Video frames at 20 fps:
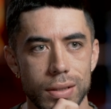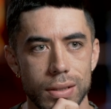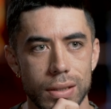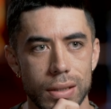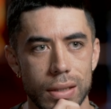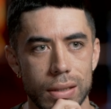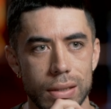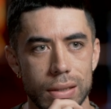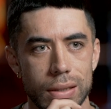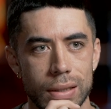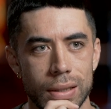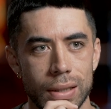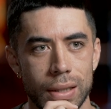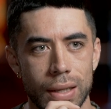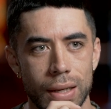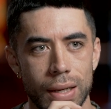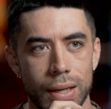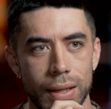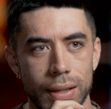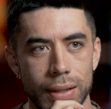To
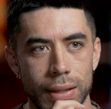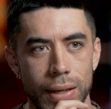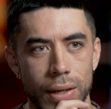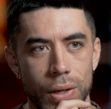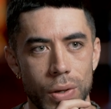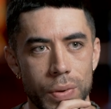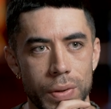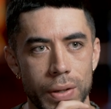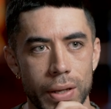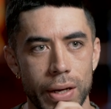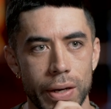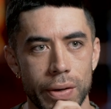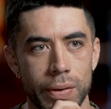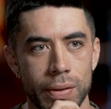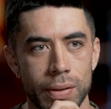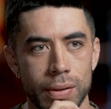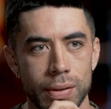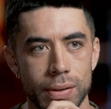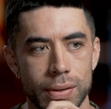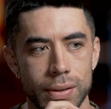get on there
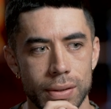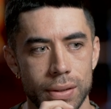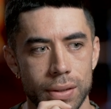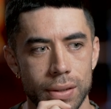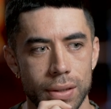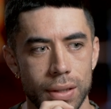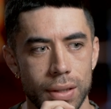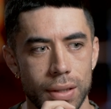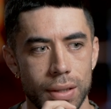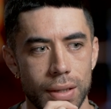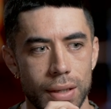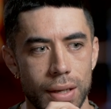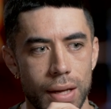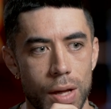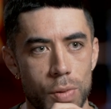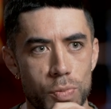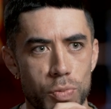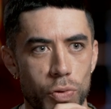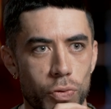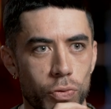and
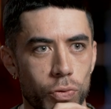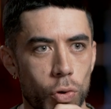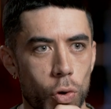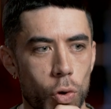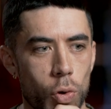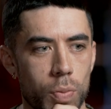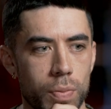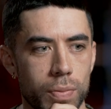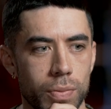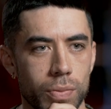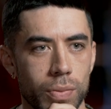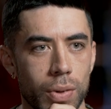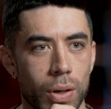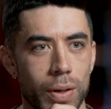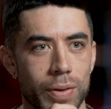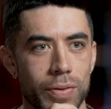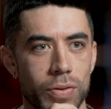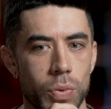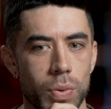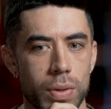and perform
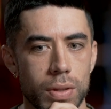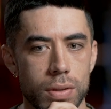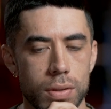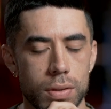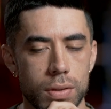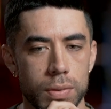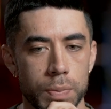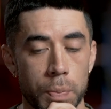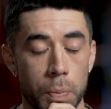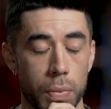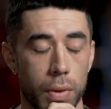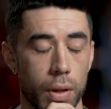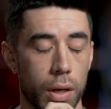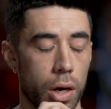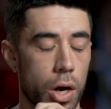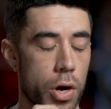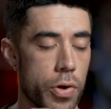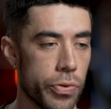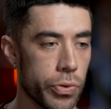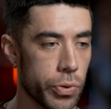while everyone's
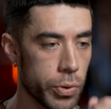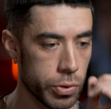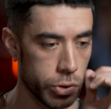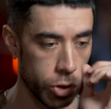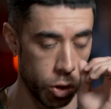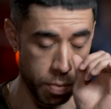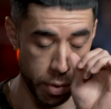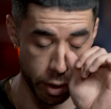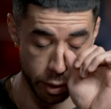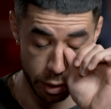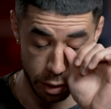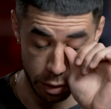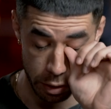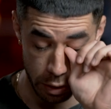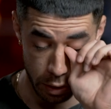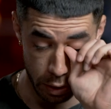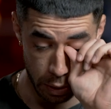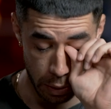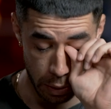going through so much